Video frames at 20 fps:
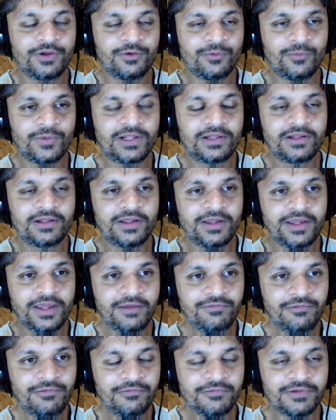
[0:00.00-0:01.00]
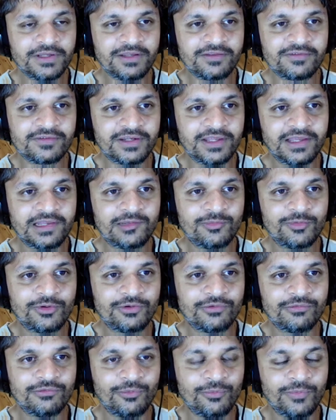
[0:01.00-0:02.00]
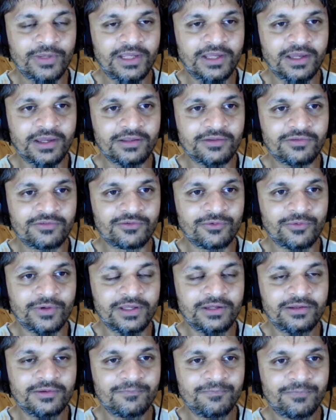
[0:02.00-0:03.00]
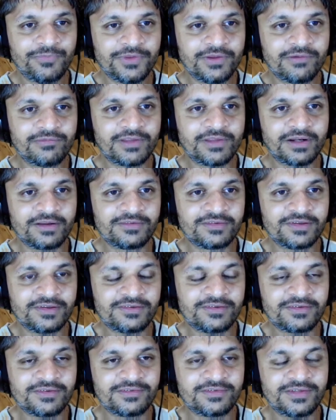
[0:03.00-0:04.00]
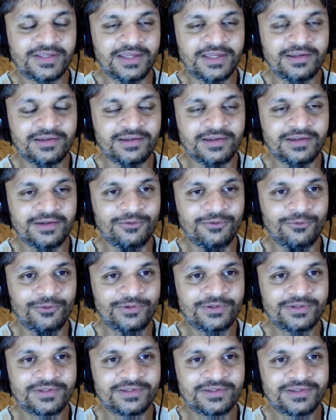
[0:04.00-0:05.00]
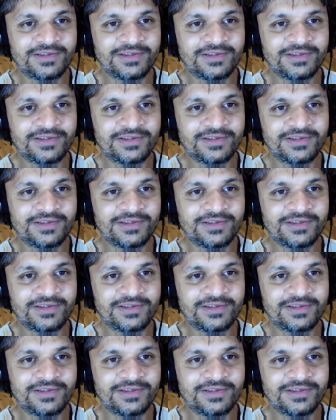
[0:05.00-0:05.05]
Well, f of n is an element of omega n squared if there exists a cn and n naught